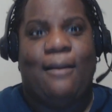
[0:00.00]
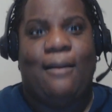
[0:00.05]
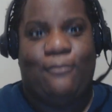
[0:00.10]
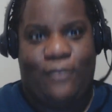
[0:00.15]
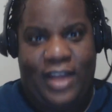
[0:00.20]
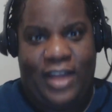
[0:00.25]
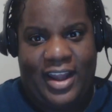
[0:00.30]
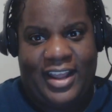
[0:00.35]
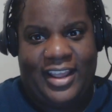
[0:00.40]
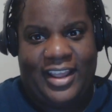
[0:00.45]

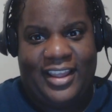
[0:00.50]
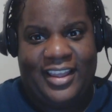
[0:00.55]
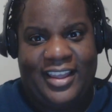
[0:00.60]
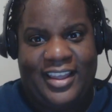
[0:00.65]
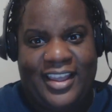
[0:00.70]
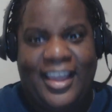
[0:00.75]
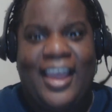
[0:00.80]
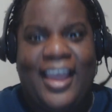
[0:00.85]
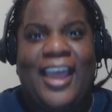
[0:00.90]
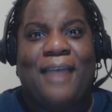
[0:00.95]
I'm ready.
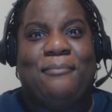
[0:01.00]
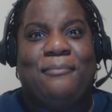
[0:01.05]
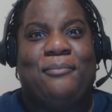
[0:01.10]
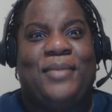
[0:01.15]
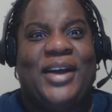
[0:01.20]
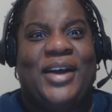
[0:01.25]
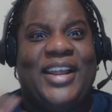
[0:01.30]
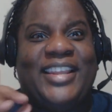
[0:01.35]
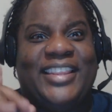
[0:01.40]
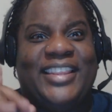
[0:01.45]

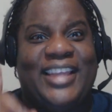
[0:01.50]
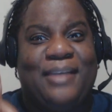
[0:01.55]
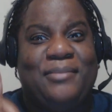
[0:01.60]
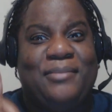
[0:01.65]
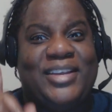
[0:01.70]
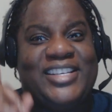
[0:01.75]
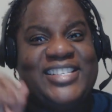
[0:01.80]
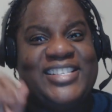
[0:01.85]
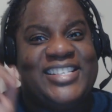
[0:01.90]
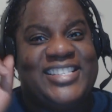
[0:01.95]
But
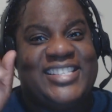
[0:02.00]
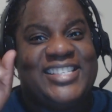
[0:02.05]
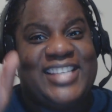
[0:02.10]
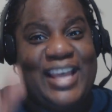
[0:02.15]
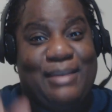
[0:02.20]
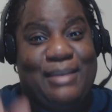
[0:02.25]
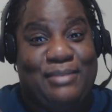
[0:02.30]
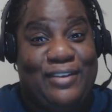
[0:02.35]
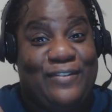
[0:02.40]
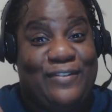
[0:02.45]
let me just
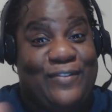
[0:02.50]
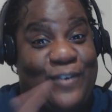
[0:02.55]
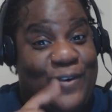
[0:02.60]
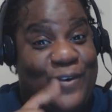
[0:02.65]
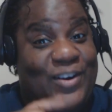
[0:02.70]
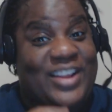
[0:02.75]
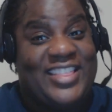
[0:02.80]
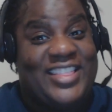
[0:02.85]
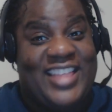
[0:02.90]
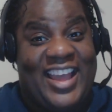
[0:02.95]
say,
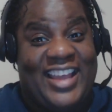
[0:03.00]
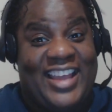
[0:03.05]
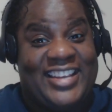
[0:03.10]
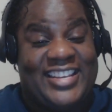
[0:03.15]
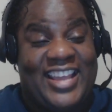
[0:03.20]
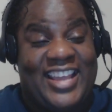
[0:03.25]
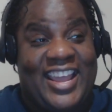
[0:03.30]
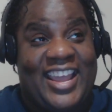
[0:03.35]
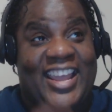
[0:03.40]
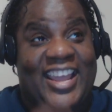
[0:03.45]
before
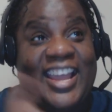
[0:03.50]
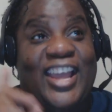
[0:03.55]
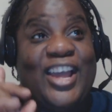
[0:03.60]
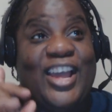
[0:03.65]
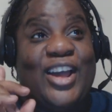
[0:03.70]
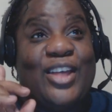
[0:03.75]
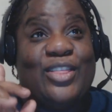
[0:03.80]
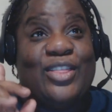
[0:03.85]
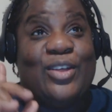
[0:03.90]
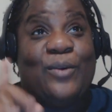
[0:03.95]
that day,
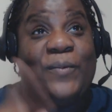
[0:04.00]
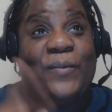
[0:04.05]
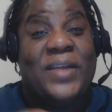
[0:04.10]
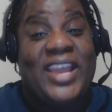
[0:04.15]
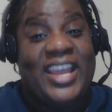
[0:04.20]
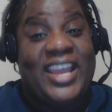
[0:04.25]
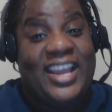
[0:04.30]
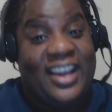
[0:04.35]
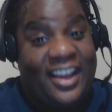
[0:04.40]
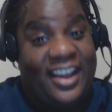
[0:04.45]
the
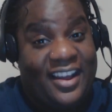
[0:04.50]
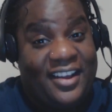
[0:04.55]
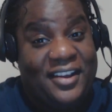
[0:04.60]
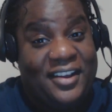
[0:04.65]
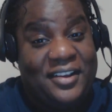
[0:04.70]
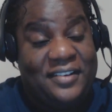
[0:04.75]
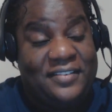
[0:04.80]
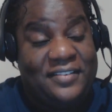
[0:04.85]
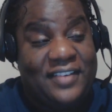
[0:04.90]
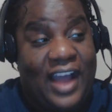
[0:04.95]
week
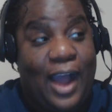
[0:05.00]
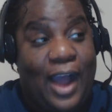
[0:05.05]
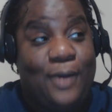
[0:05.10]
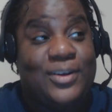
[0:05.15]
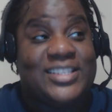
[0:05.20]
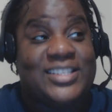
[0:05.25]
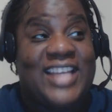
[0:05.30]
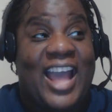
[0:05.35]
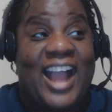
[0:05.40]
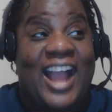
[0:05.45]
of,
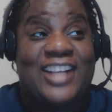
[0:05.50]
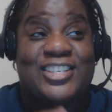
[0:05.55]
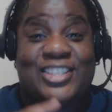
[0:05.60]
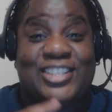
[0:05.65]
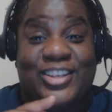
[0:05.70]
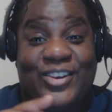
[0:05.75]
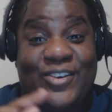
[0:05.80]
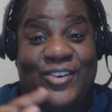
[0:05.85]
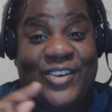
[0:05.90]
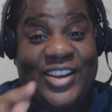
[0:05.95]
I
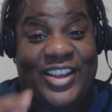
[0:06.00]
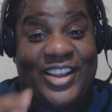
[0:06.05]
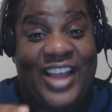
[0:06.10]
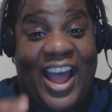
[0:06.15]
actually